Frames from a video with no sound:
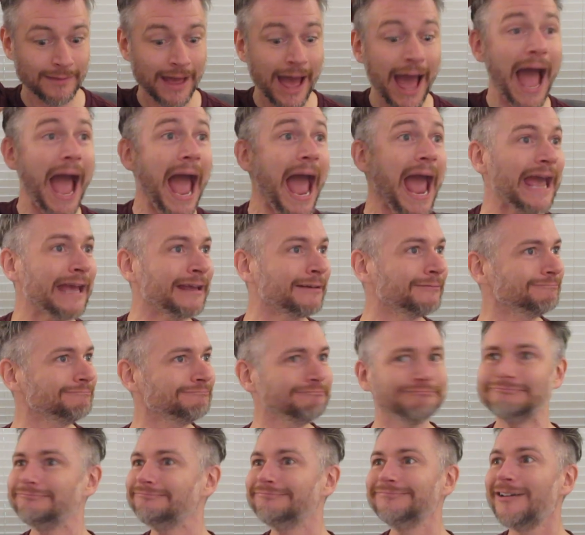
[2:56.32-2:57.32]
Hey,
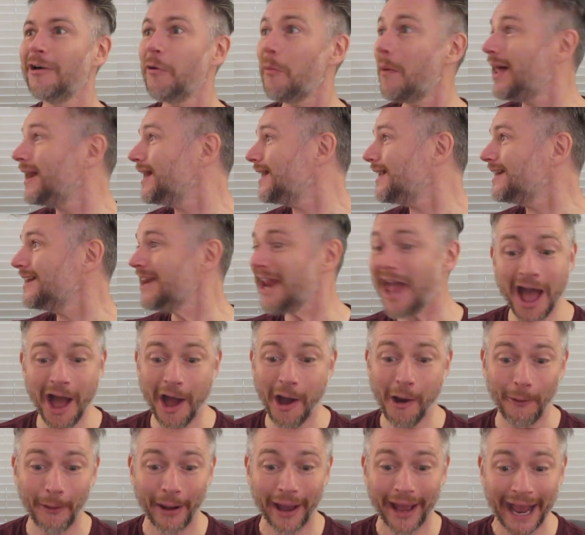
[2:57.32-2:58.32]
what do you
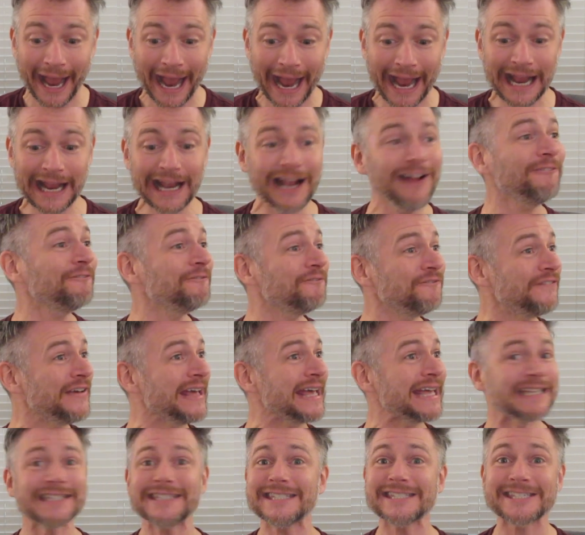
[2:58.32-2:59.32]
know? It
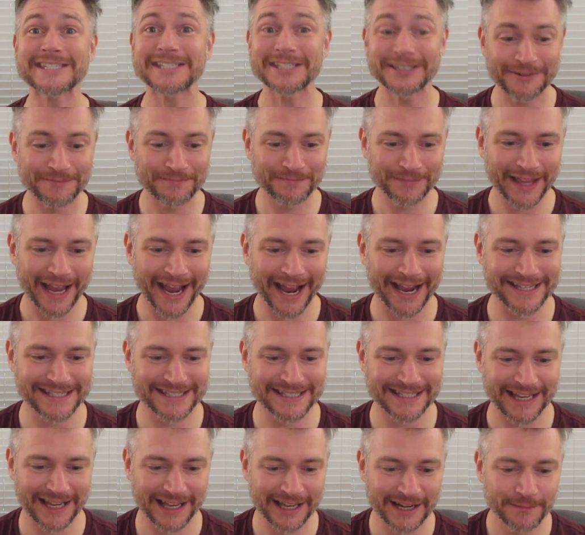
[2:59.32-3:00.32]
fits, I
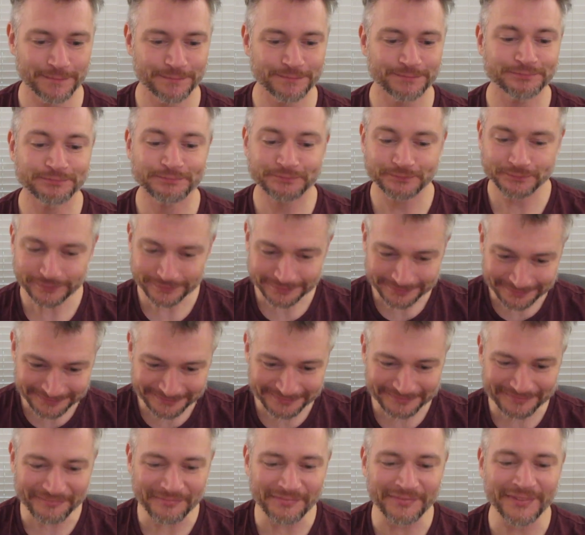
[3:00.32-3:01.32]
said.
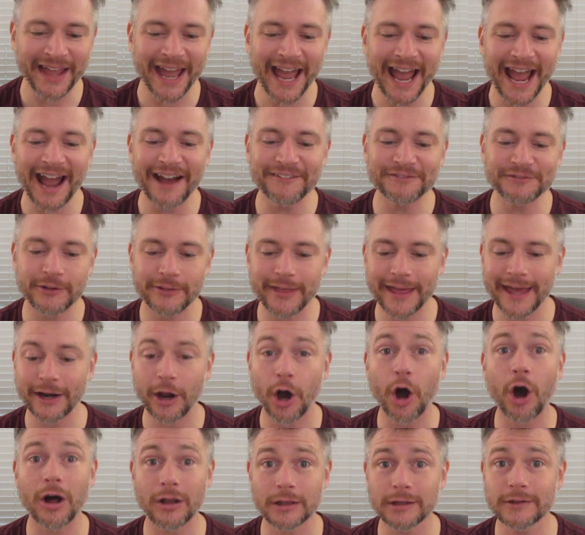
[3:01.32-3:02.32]
After
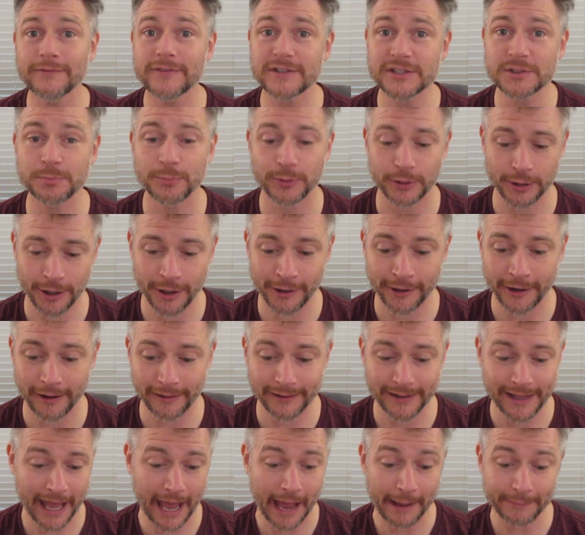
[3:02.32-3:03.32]
that, all of us put on our
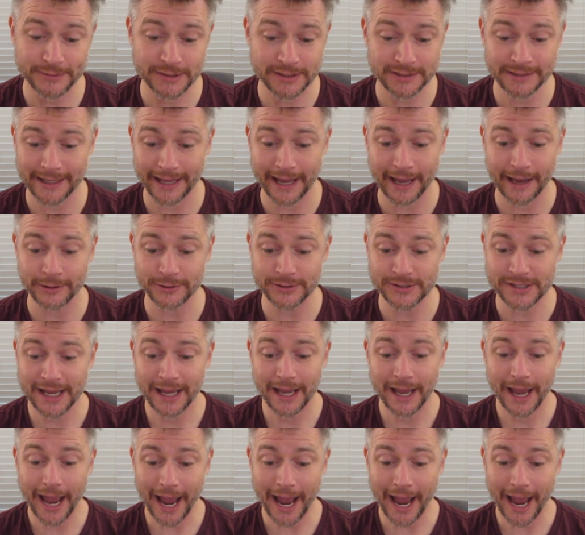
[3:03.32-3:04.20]
caps and gowns